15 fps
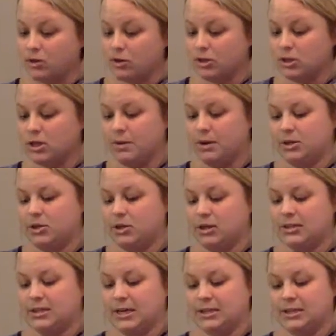through the stomach to the
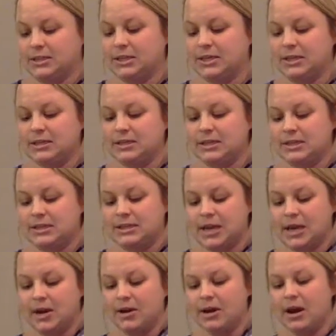intestines. It sits
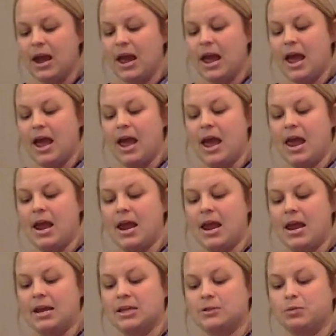there and
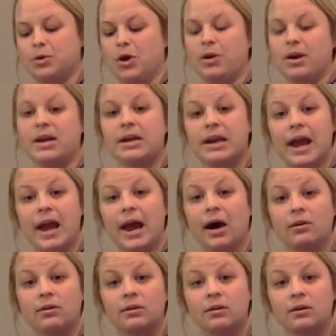it is broken
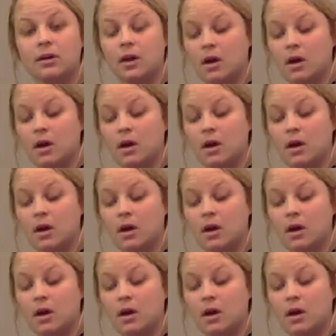down